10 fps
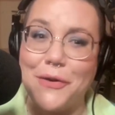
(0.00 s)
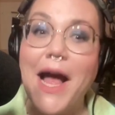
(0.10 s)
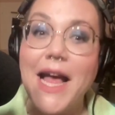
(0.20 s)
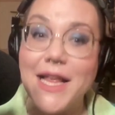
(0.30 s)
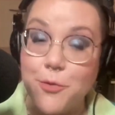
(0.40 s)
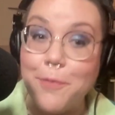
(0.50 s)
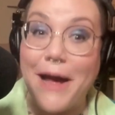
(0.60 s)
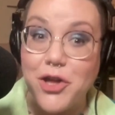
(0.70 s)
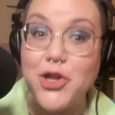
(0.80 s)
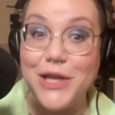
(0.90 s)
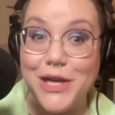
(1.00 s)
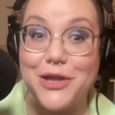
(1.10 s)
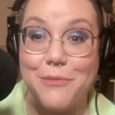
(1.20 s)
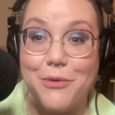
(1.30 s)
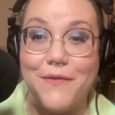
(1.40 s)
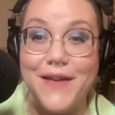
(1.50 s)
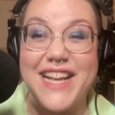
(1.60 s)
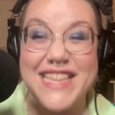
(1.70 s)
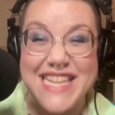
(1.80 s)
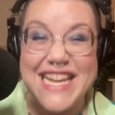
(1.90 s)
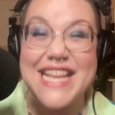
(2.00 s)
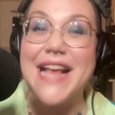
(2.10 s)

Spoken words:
Especially in the movie, because it is